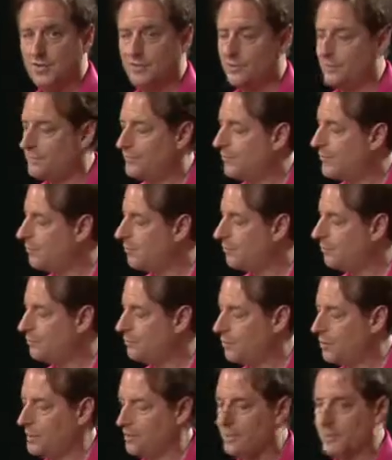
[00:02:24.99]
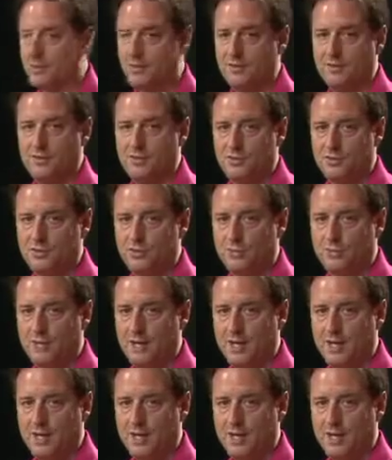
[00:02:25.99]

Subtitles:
is very important to